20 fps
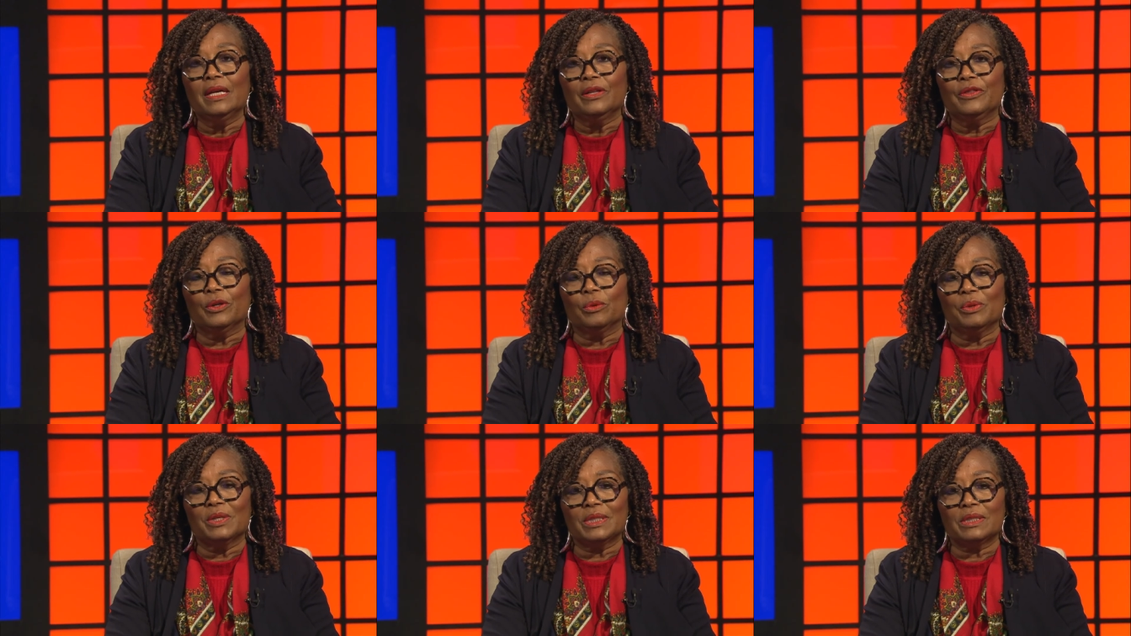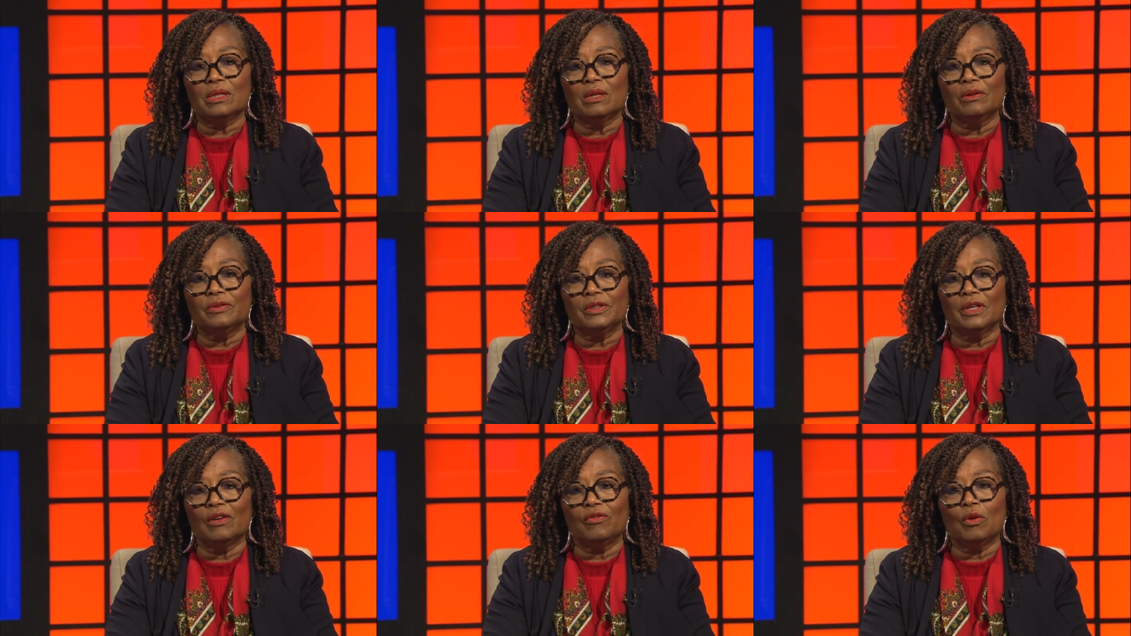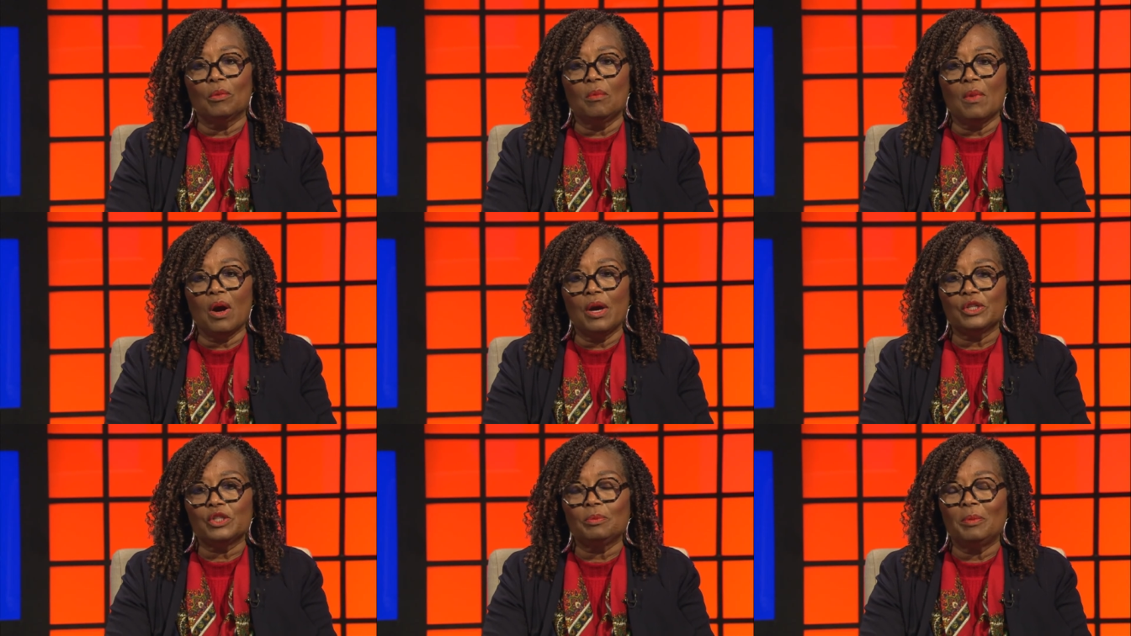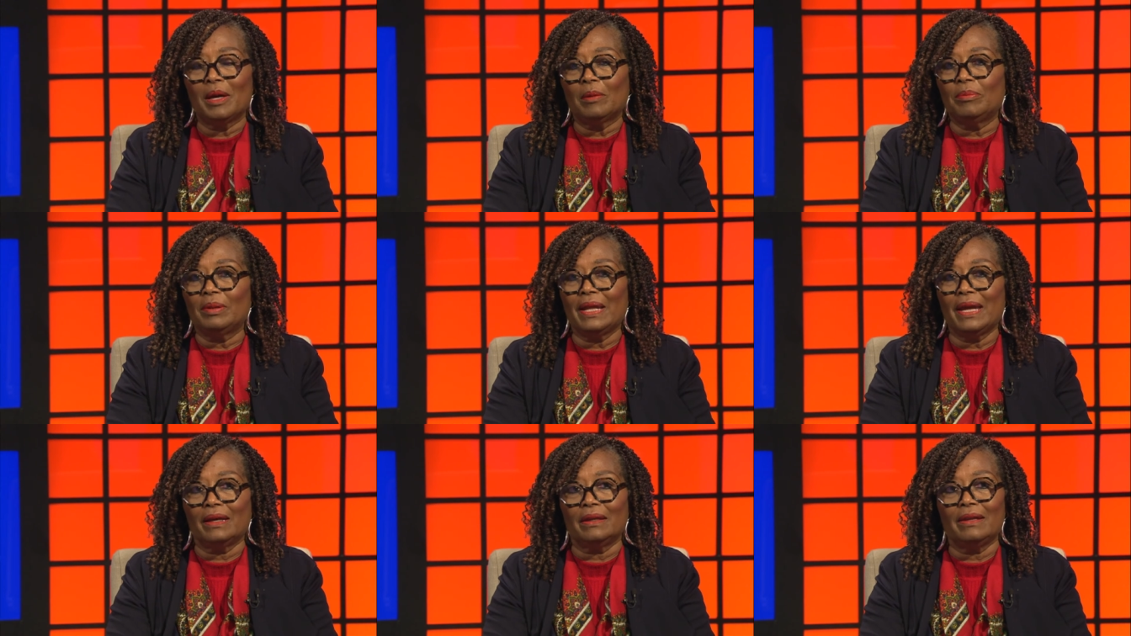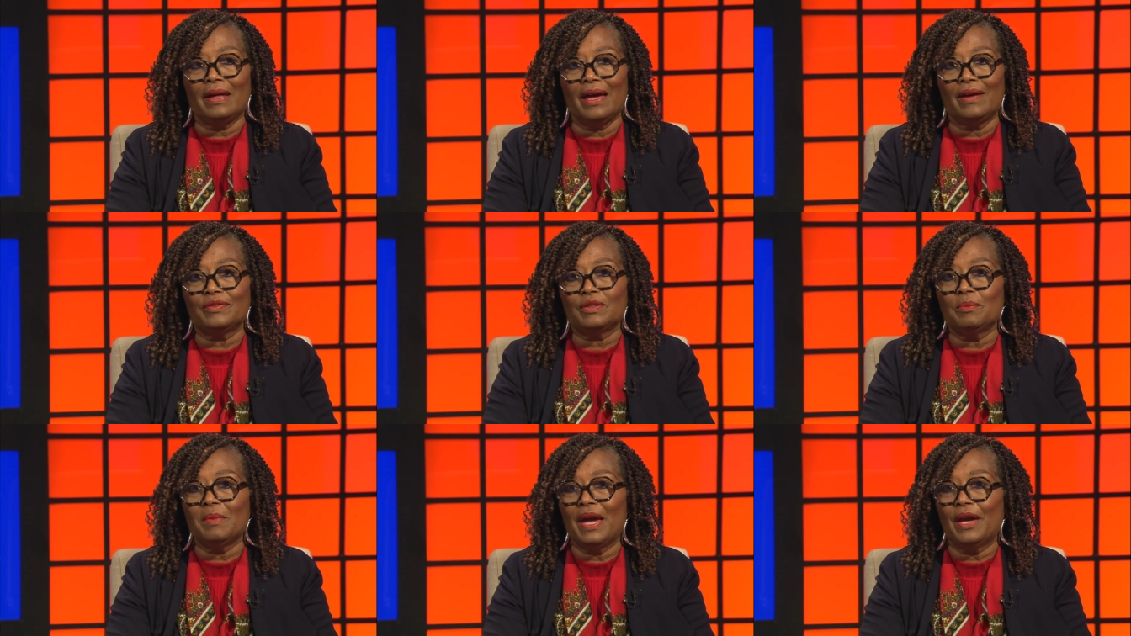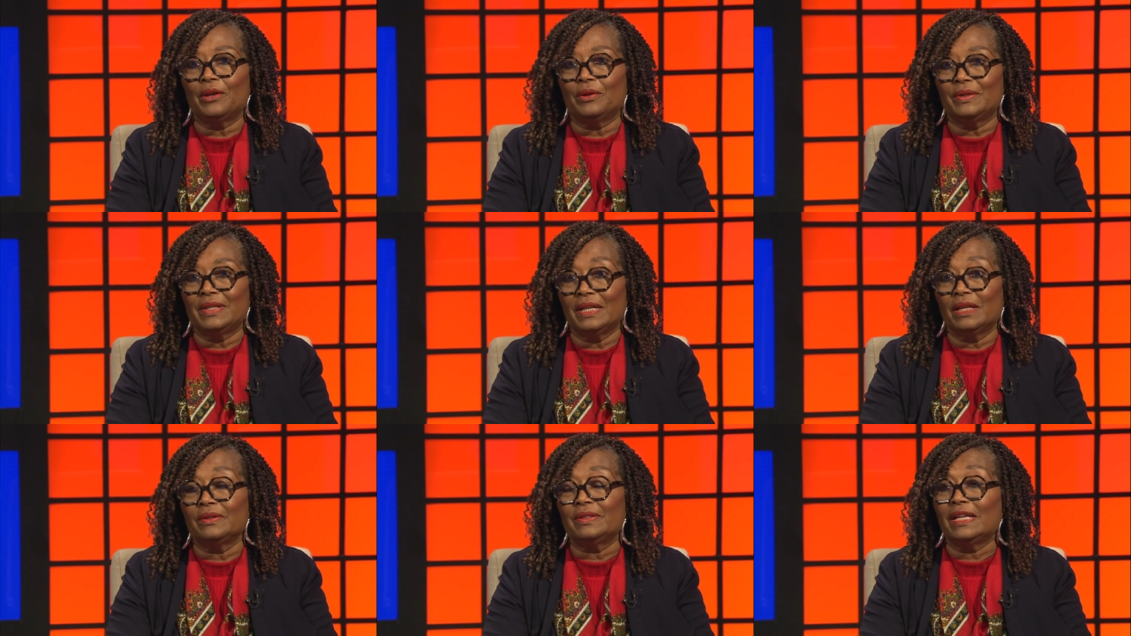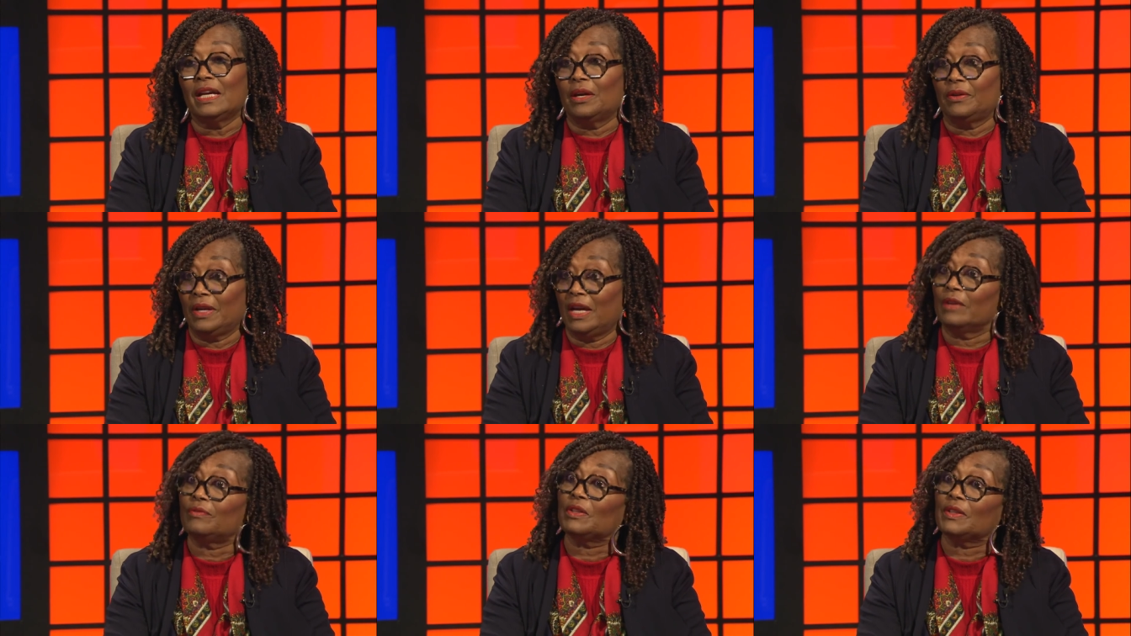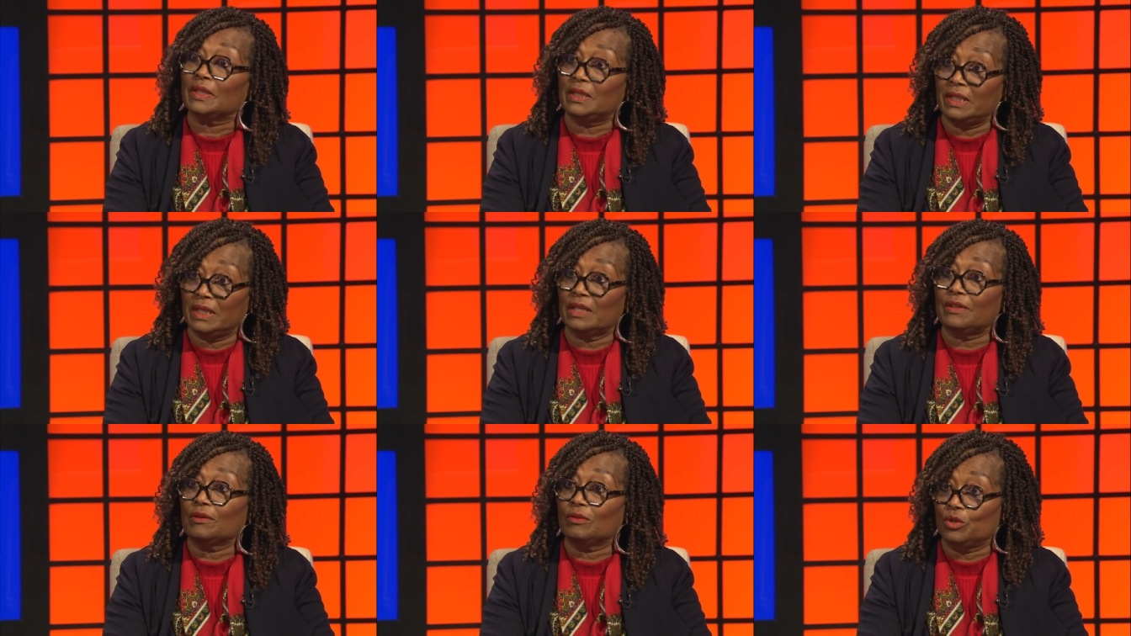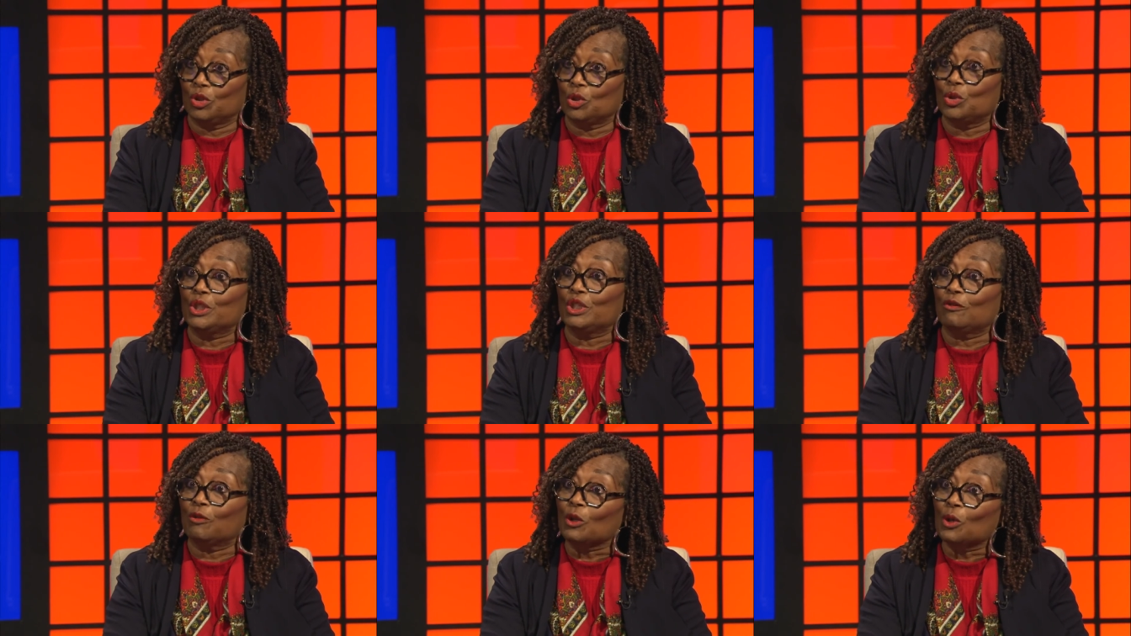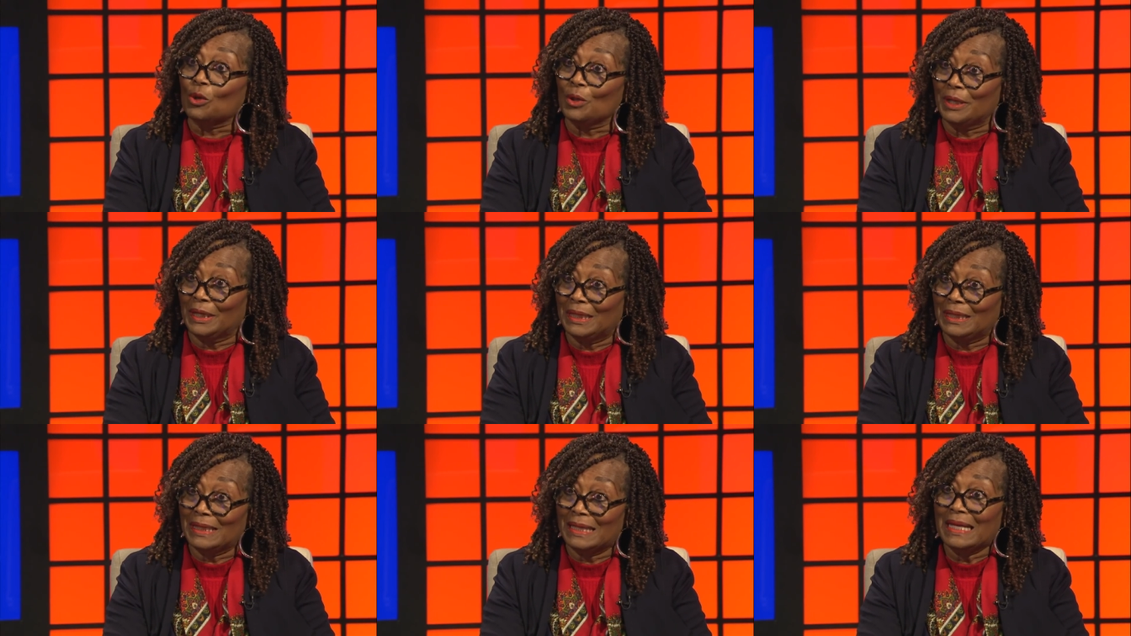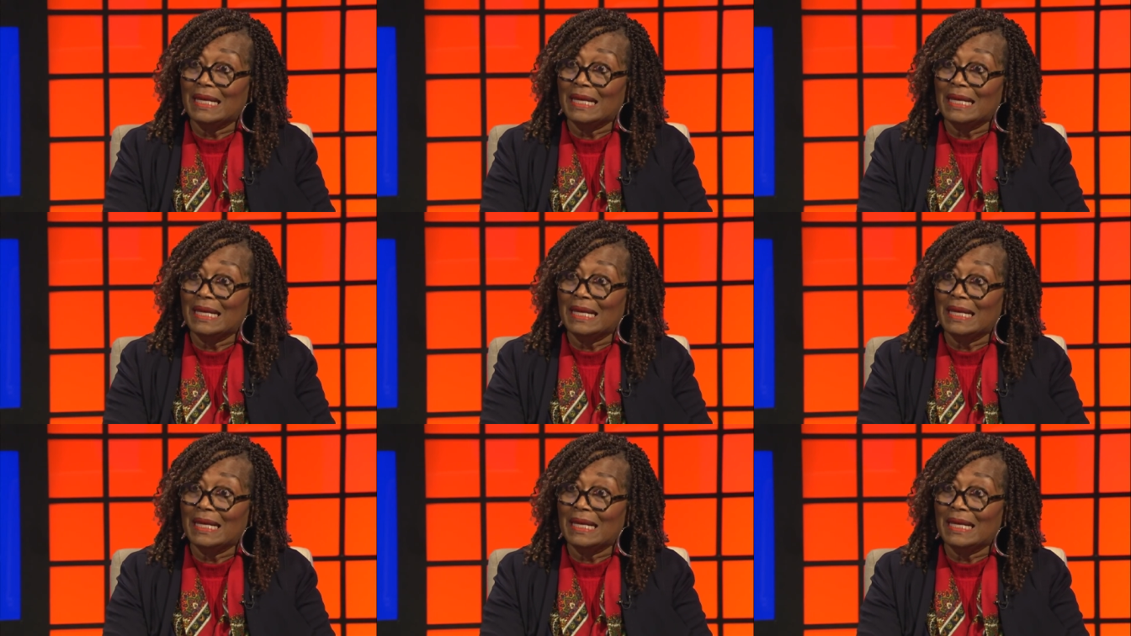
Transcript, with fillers: the result of a march by Black Lives Matter downtown after the death of George Floyd.